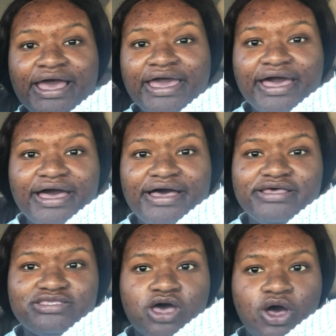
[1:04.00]
hey
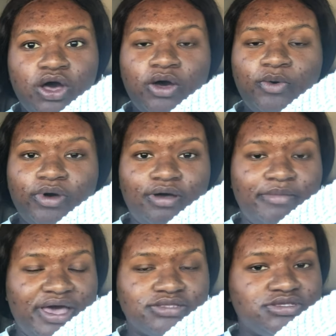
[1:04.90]
guys, welcome
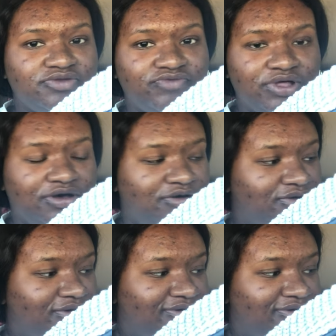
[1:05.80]
back to the vlog.